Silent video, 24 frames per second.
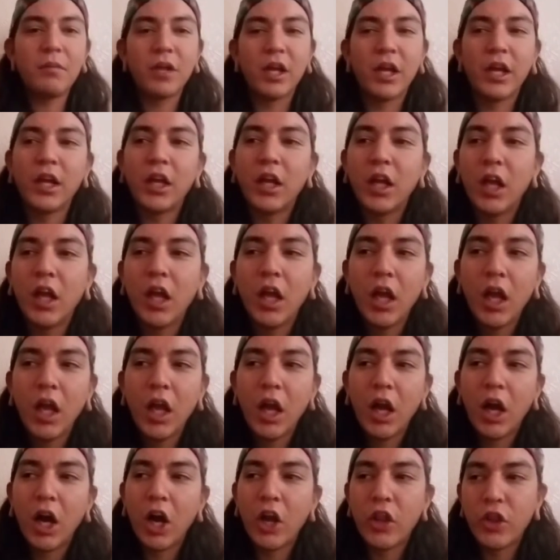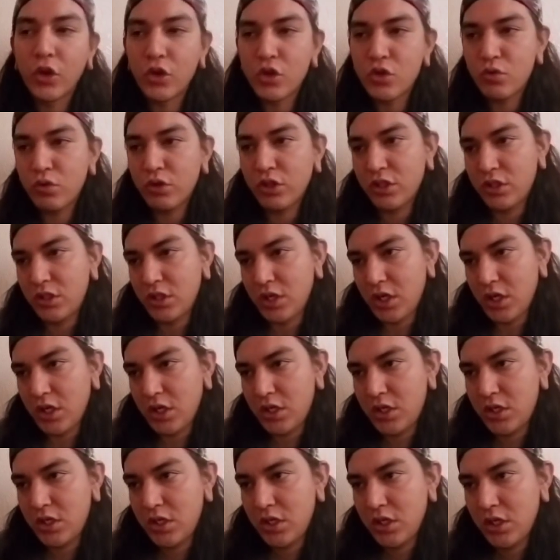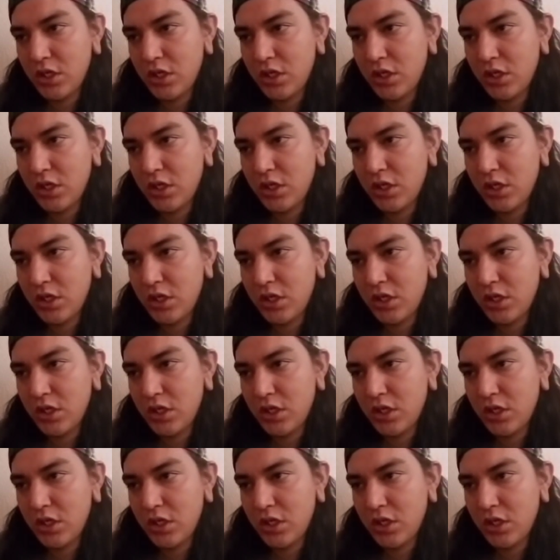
like are those real ducks?